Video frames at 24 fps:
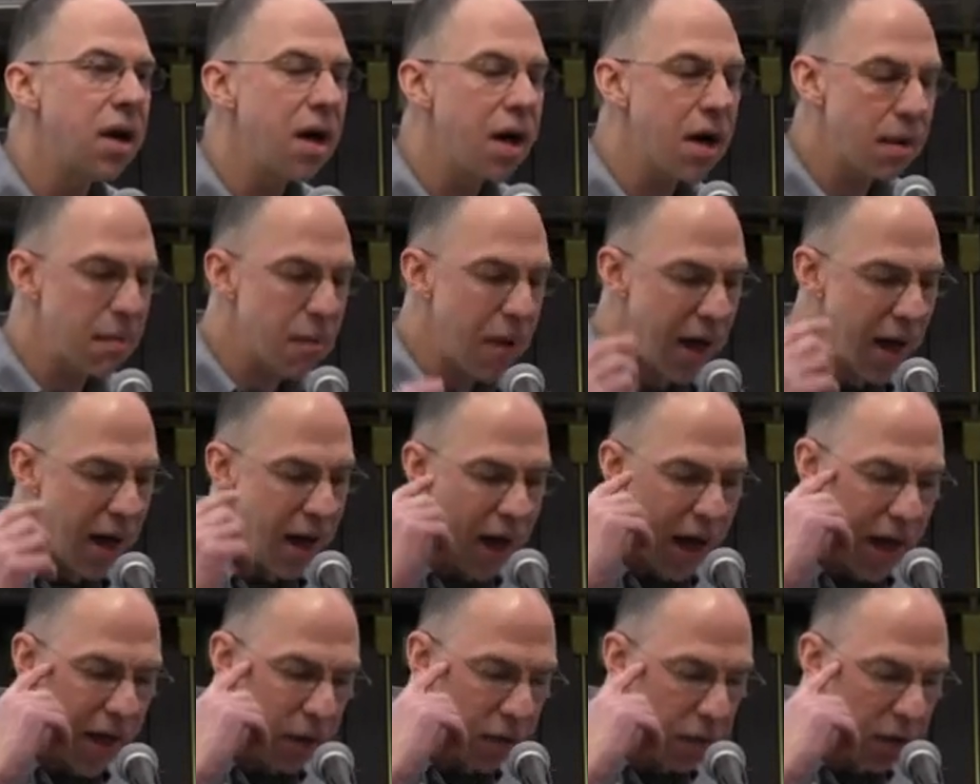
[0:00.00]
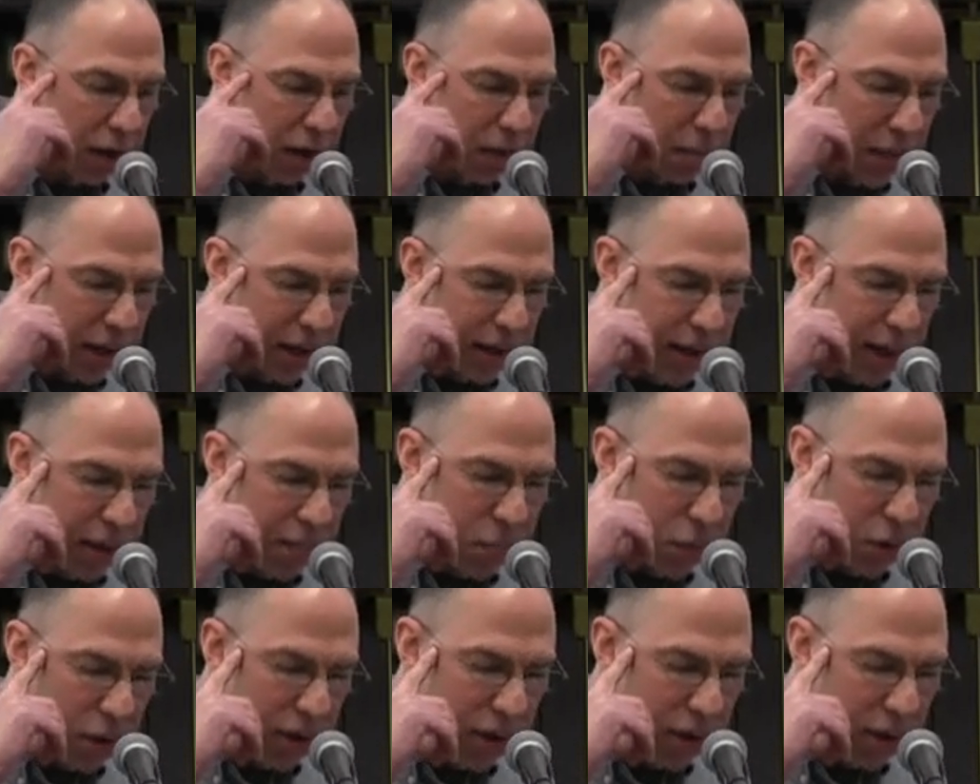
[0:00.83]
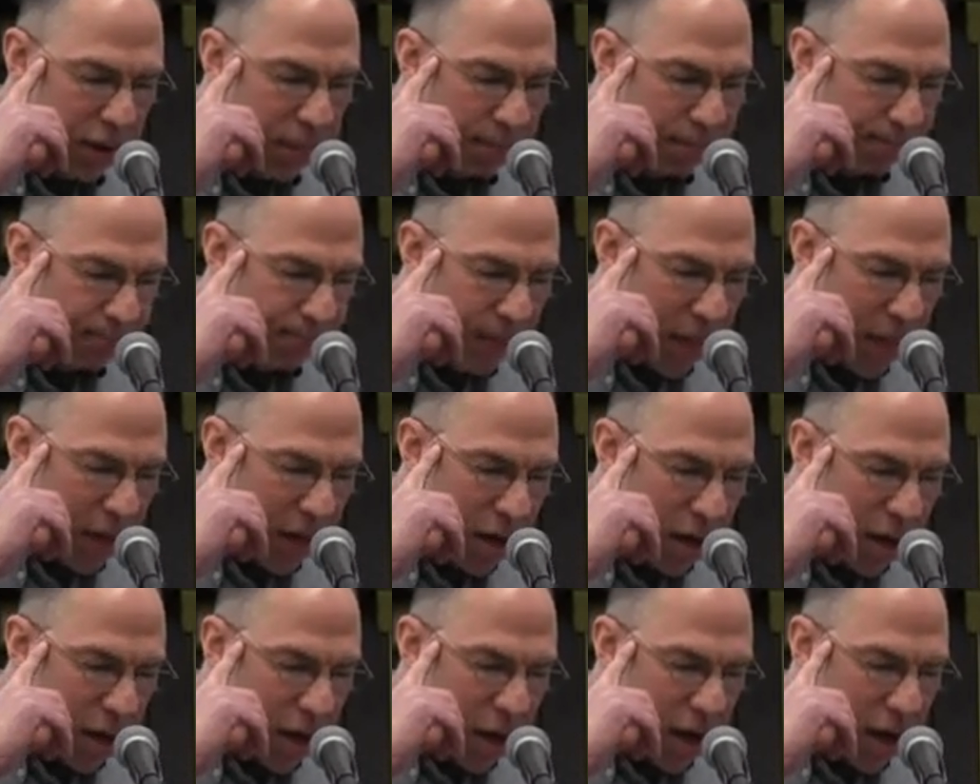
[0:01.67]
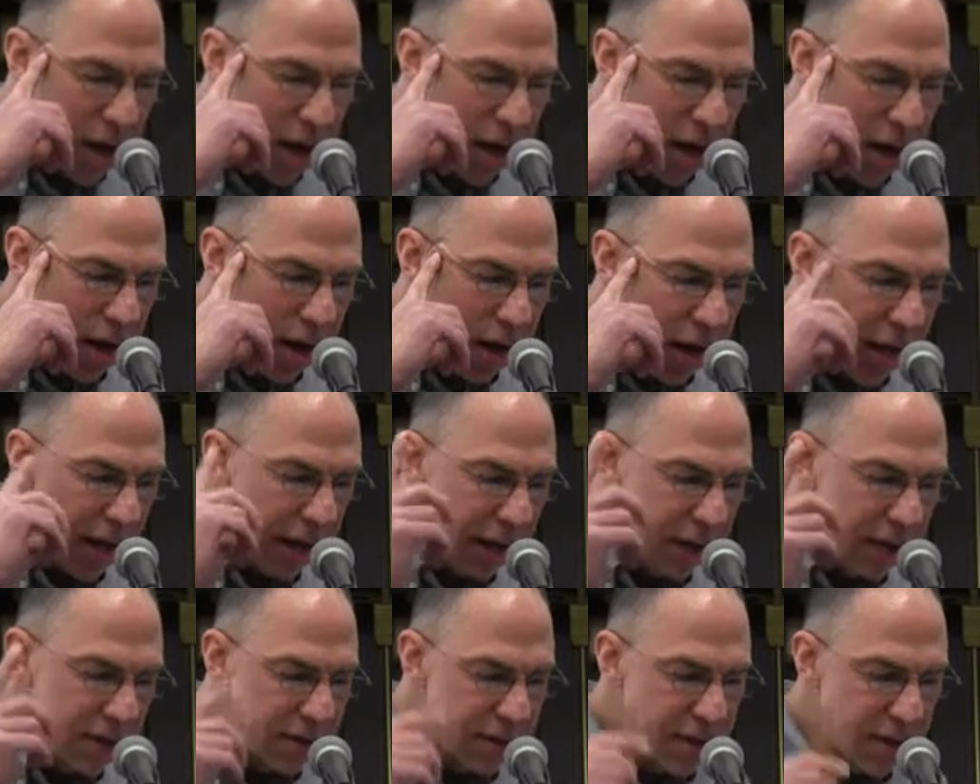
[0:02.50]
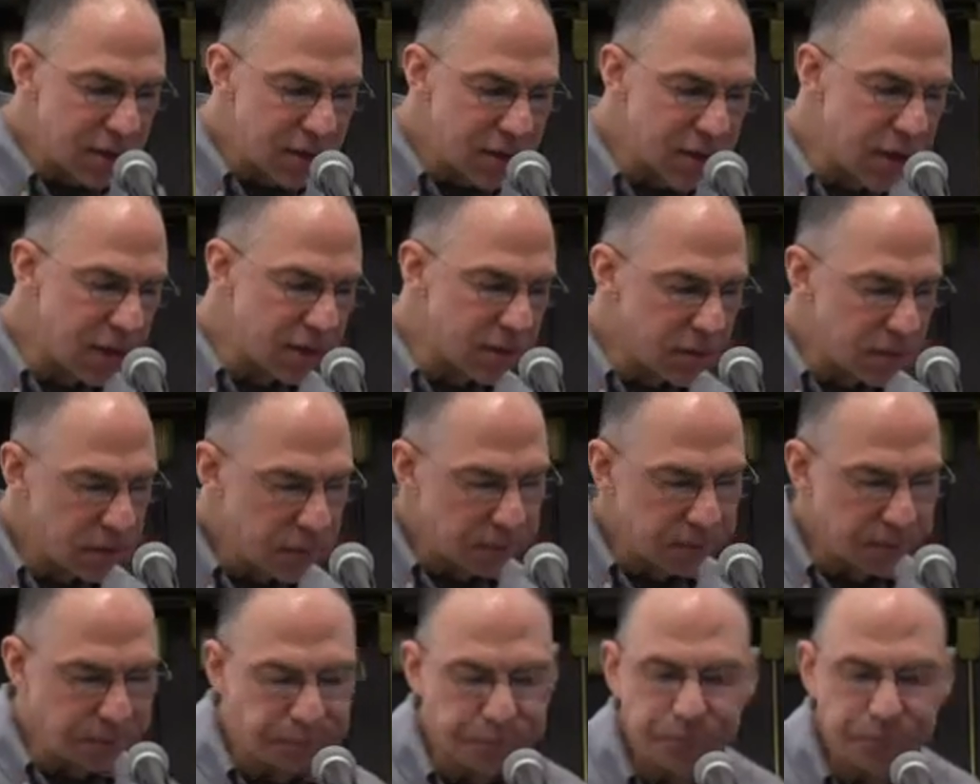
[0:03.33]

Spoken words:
I highly recommend that book. And he says this: